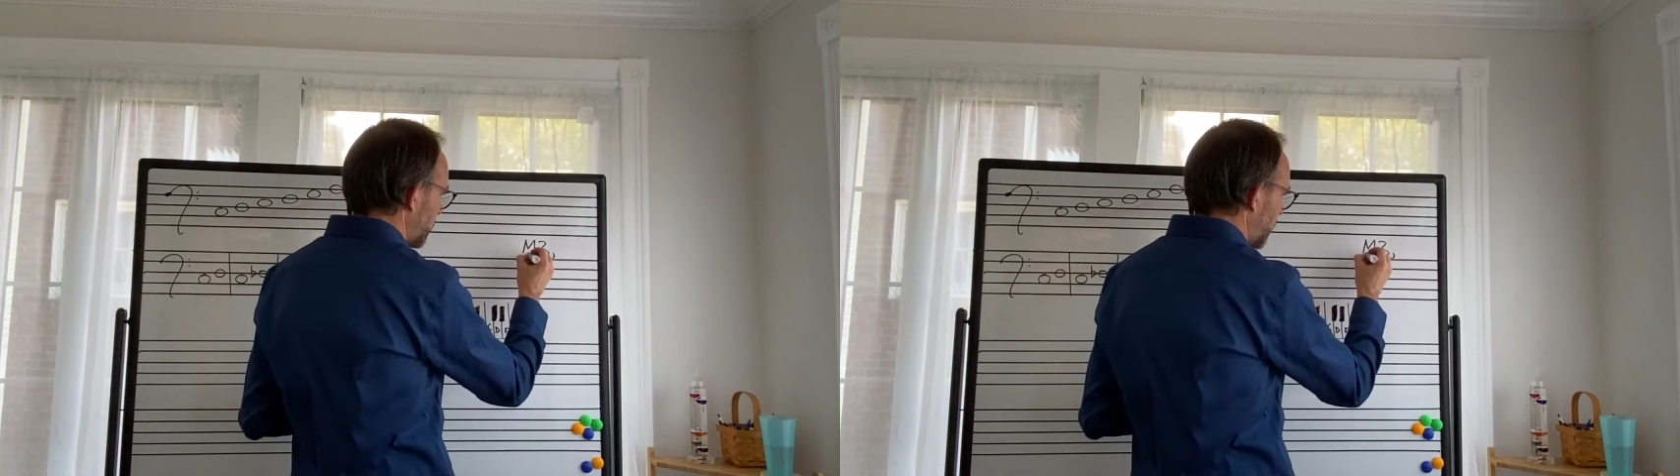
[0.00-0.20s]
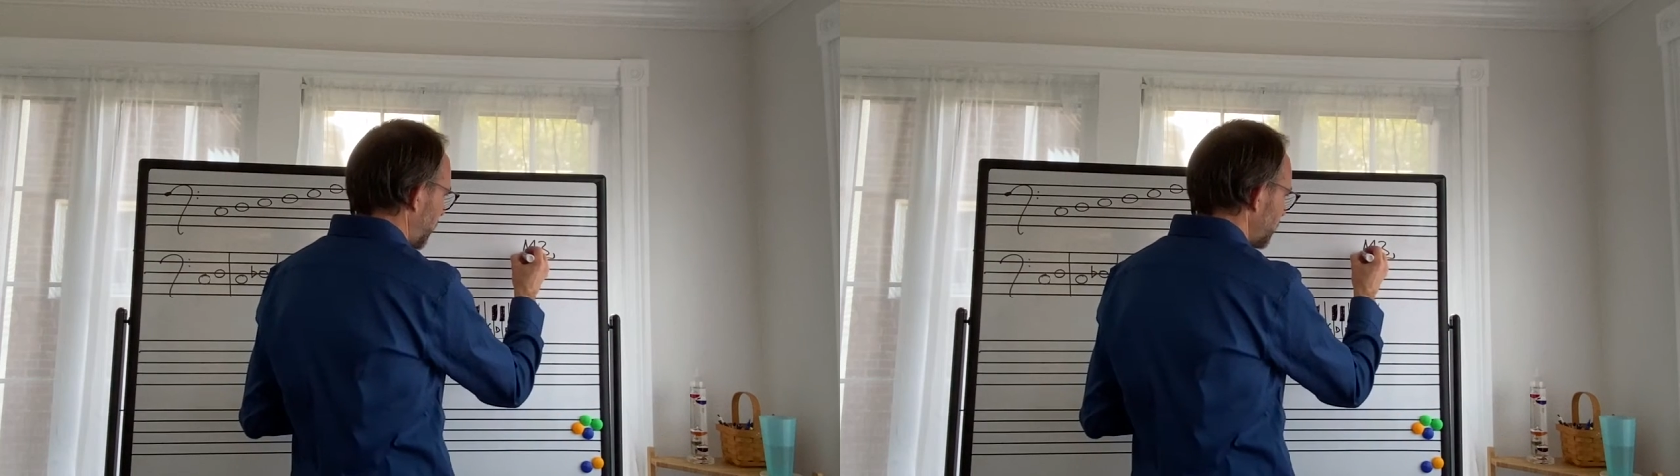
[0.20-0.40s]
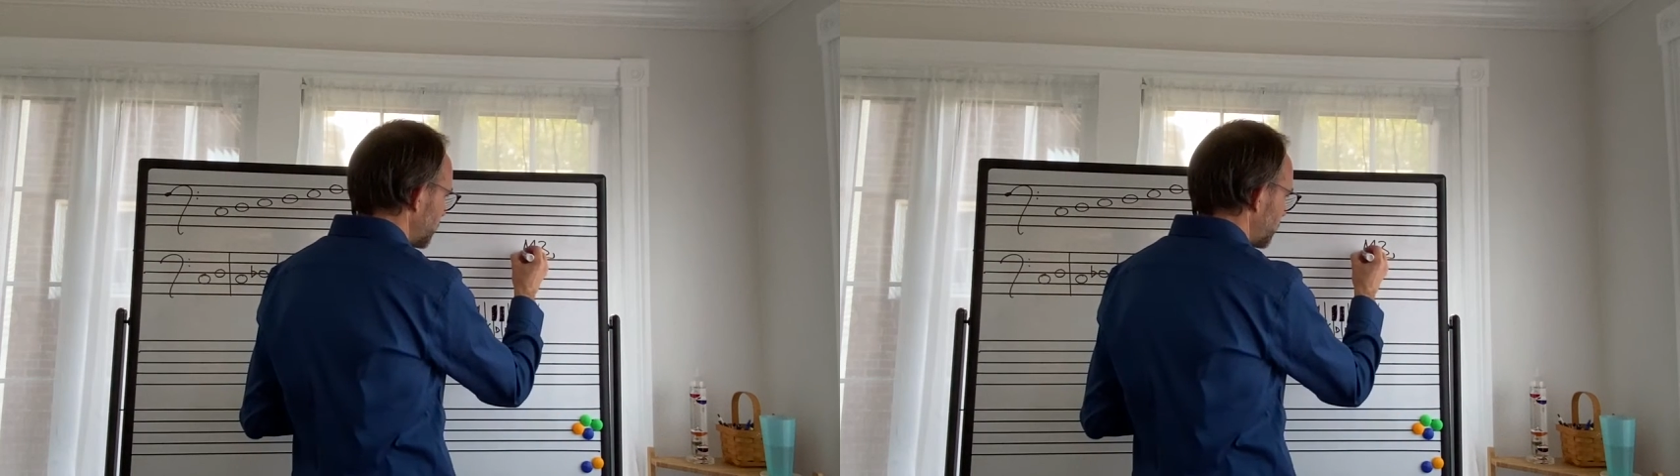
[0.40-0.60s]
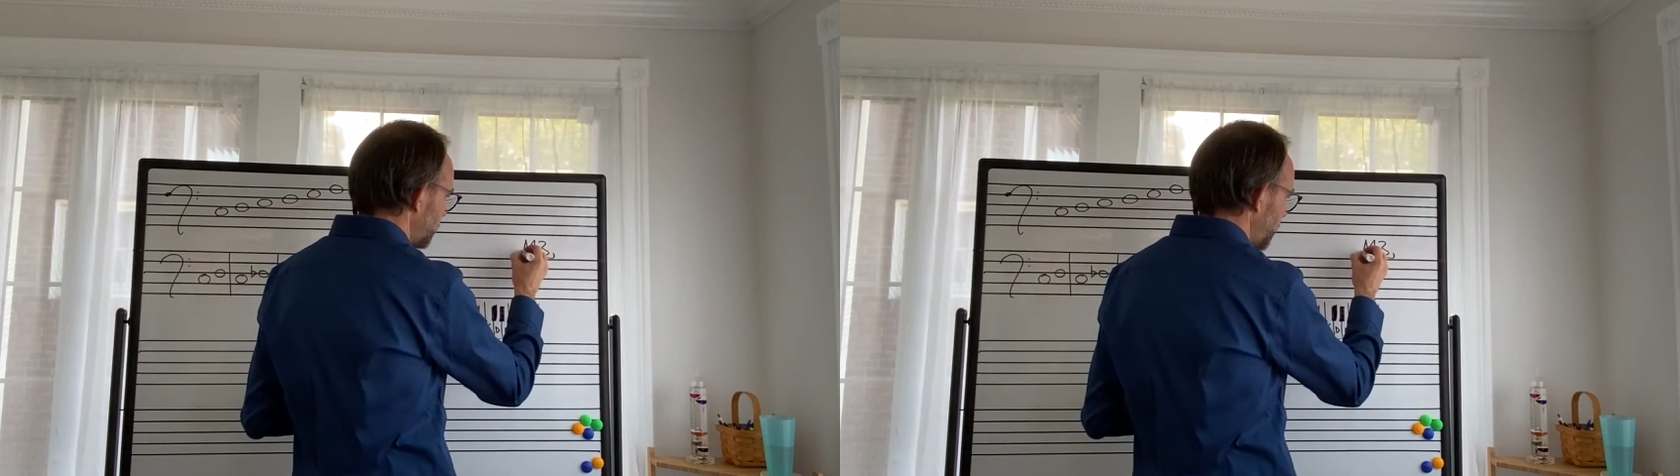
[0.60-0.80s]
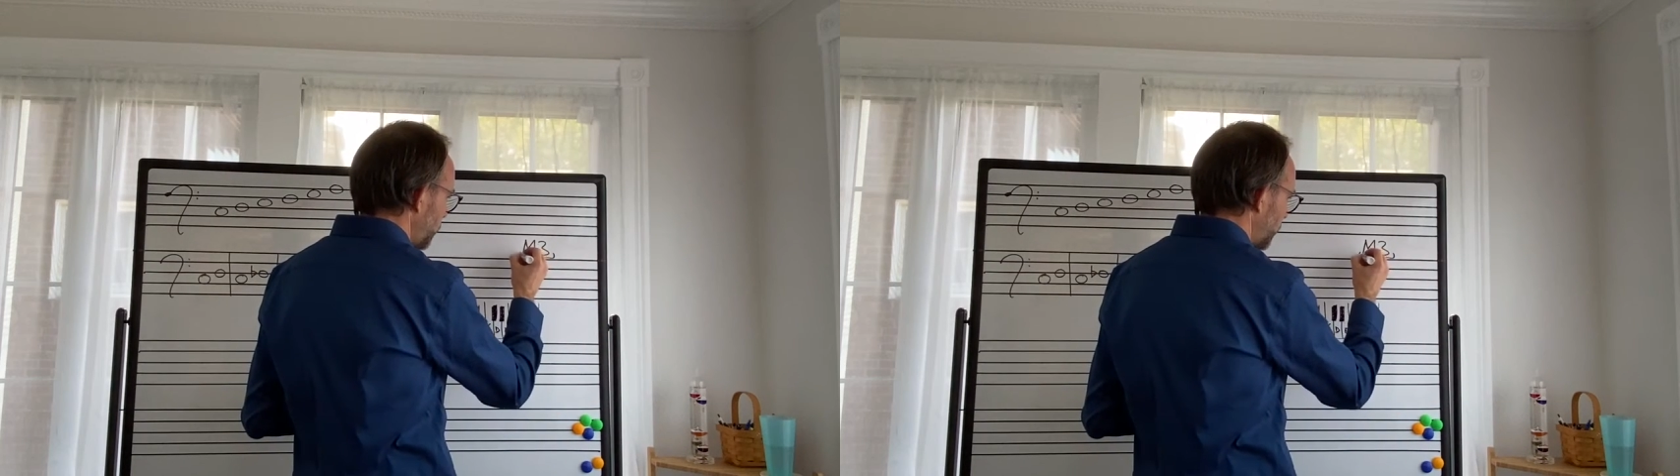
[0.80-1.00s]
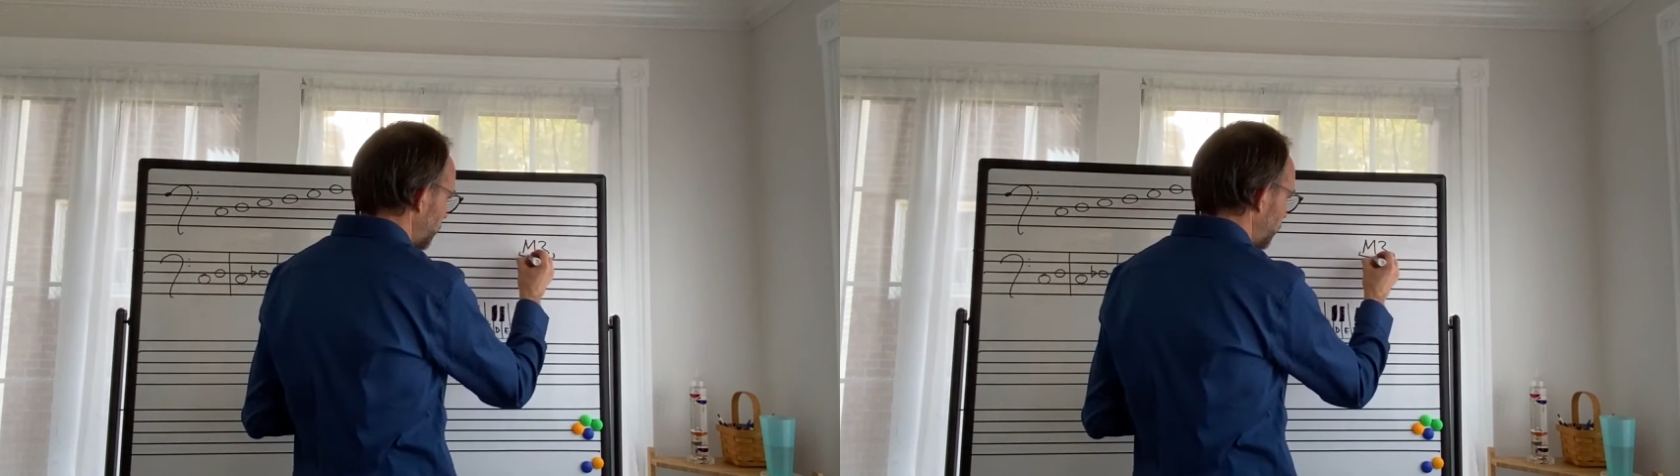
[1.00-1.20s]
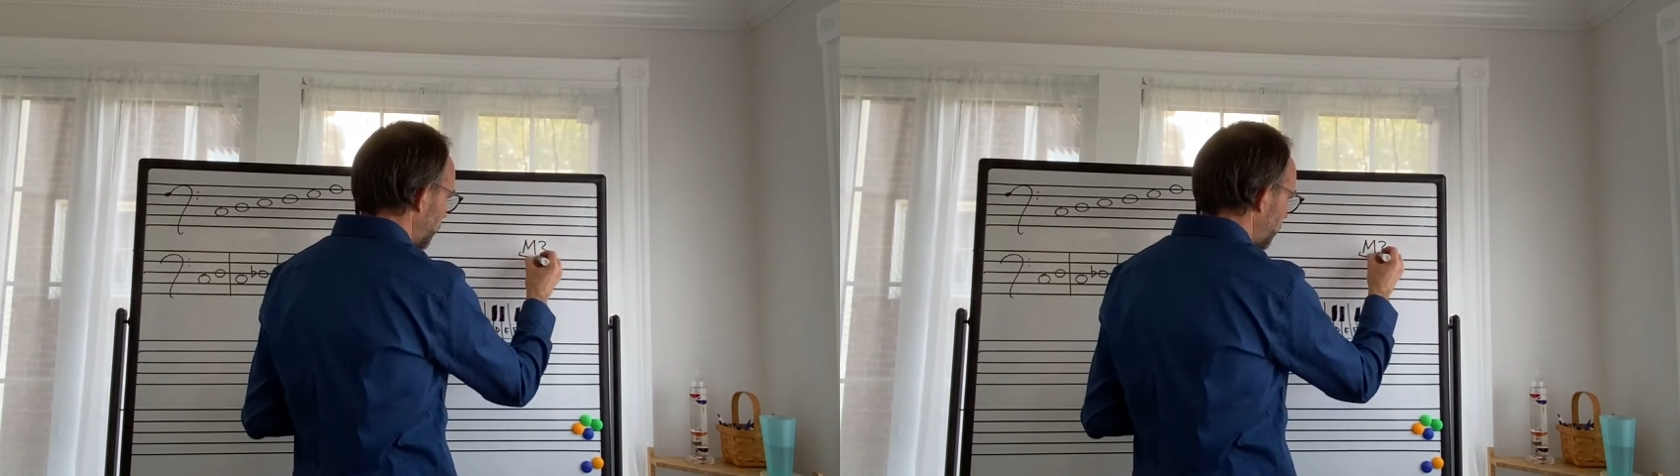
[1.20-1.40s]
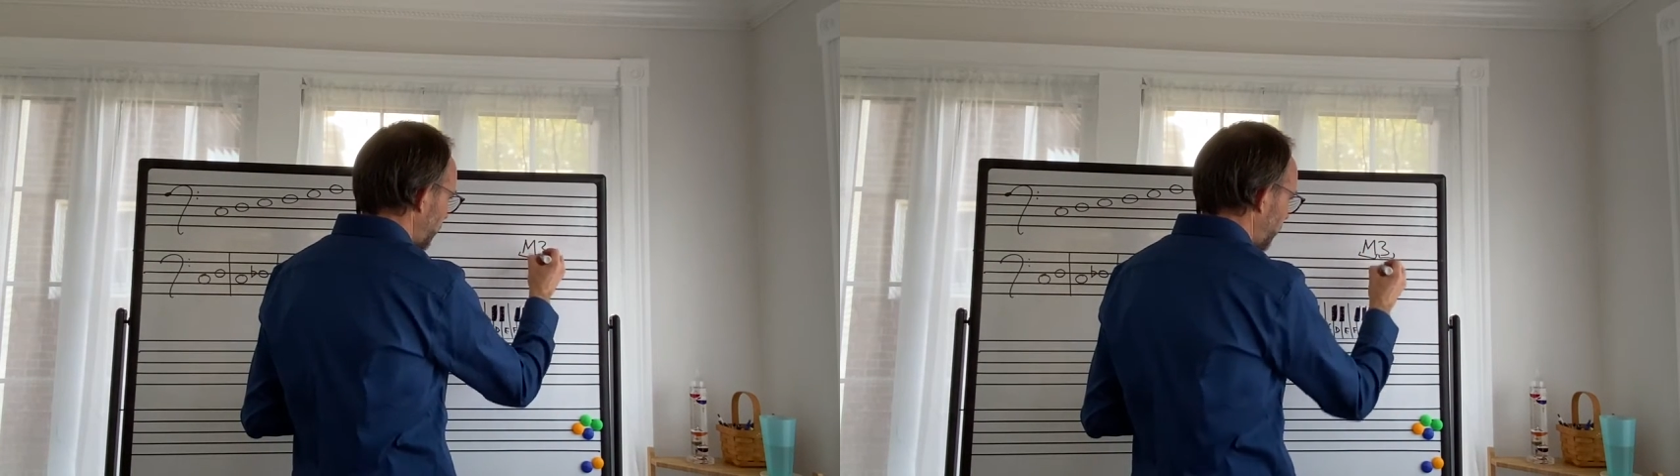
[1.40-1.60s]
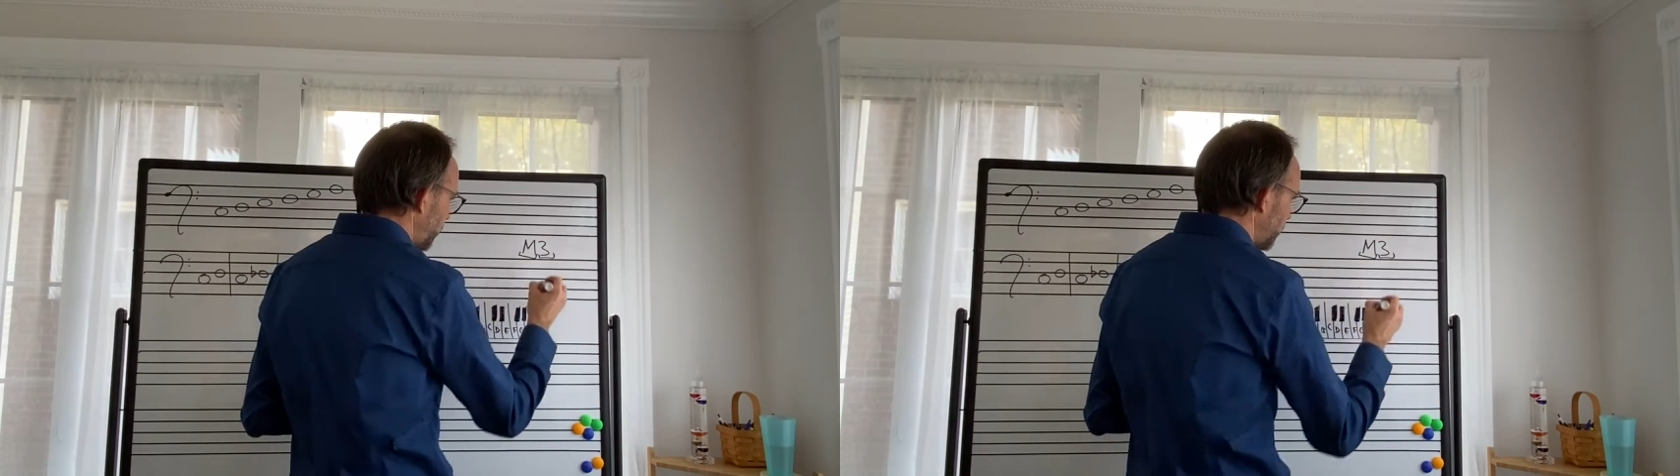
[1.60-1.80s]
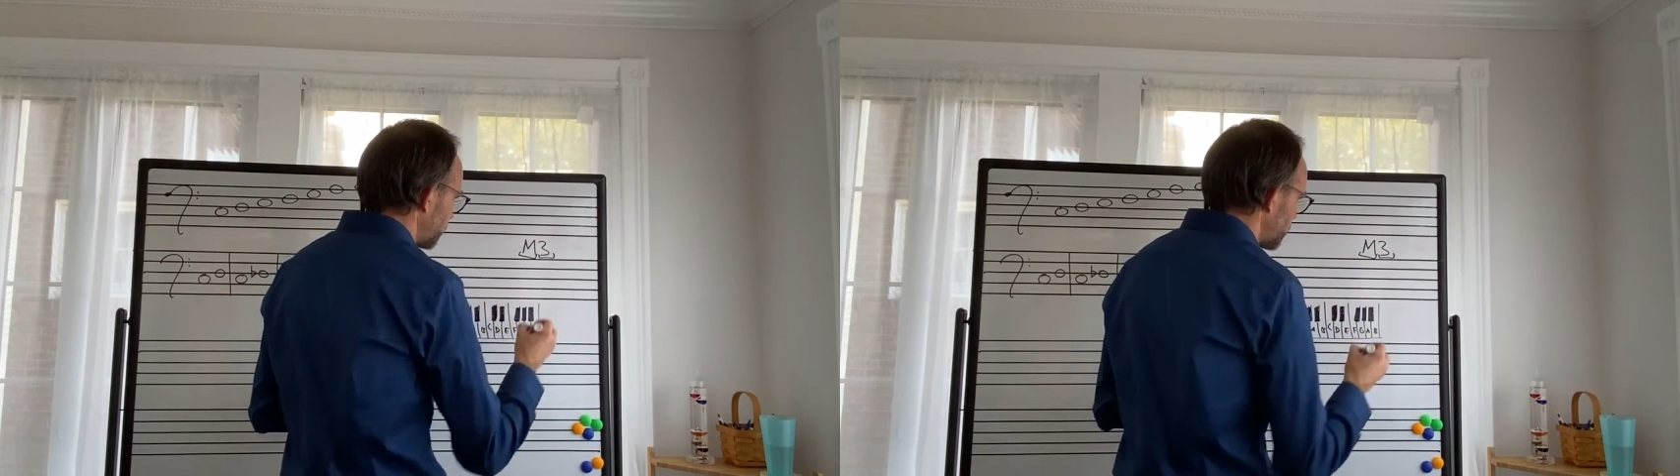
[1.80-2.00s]
and today we're going to figure out how to
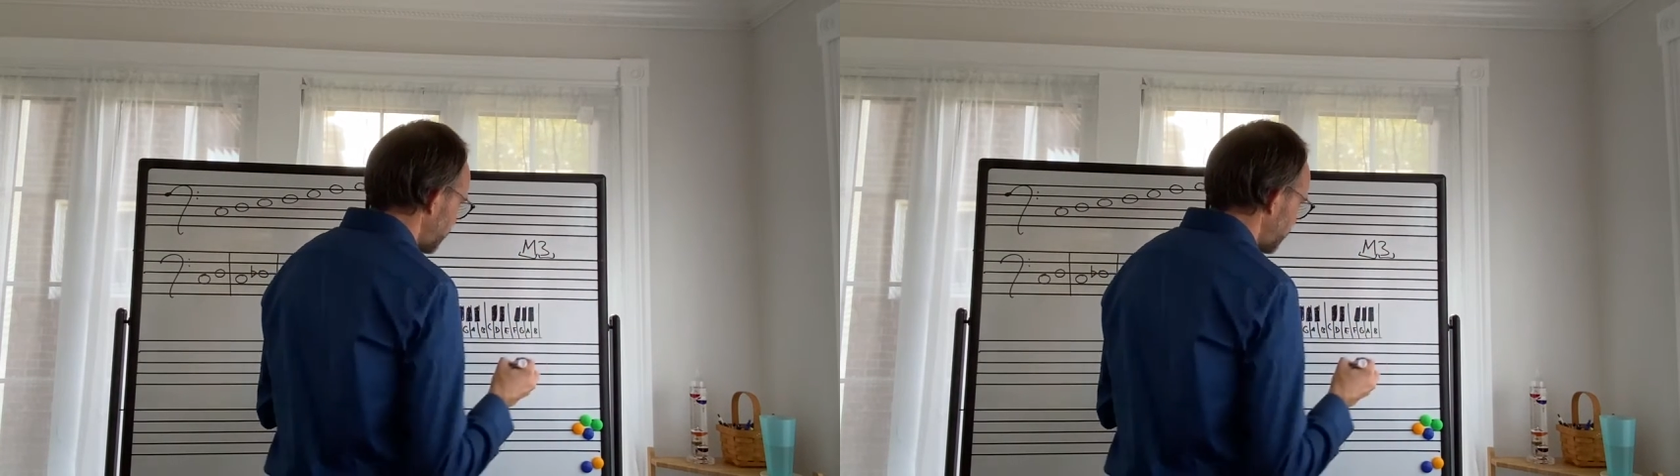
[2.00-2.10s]
get this